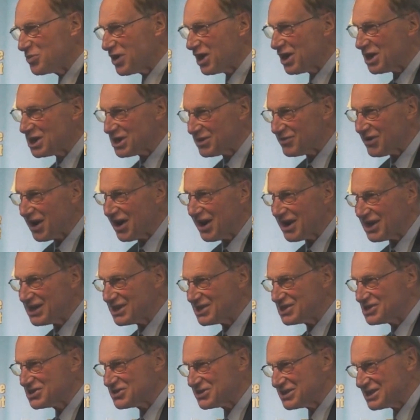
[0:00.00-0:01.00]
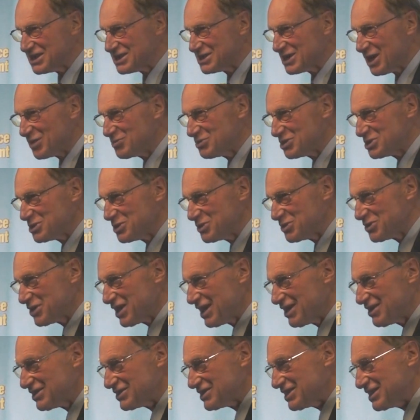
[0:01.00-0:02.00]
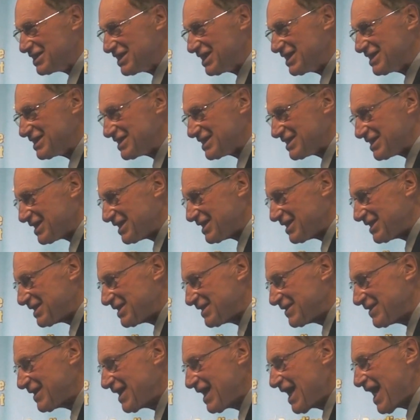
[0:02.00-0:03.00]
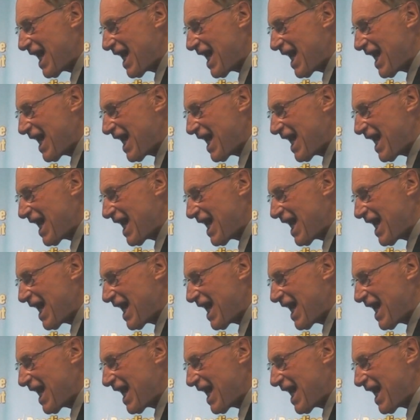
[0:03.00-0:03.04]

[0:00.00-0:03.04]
part of our history some 2,000 years ago,